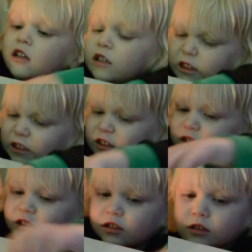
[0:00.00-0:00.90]
Once they
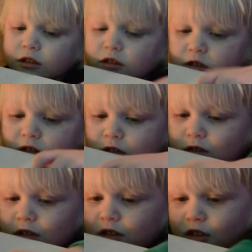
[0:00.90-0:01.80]
found all 20 of them,
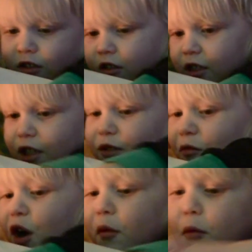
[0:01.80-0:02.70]
then
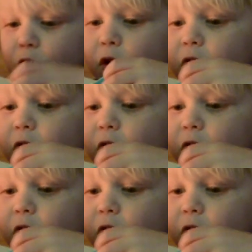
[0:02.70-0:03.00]
have them be able to